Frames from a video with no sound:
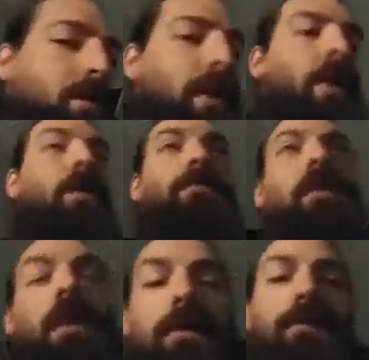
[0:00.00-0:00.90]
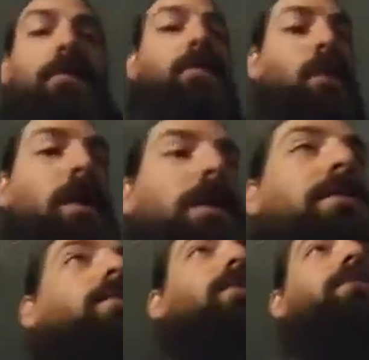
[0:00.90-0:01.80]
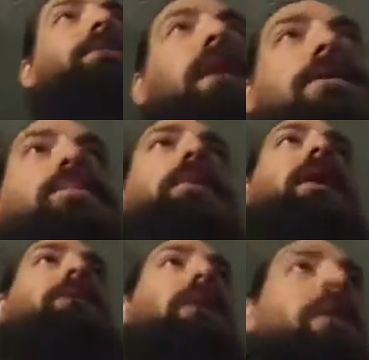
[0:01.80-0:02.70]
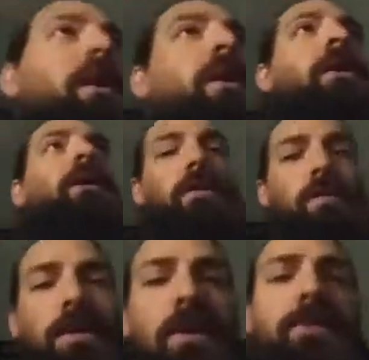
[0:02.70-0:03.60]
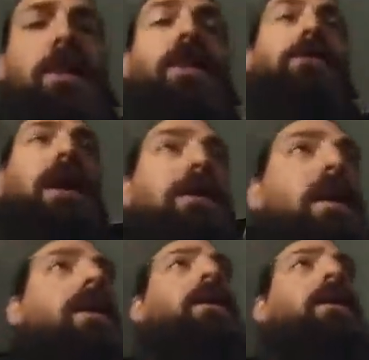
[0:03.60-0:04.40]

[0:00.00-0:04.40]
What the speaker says: if you're willing to, if it's not too private. Put those thoughts out there.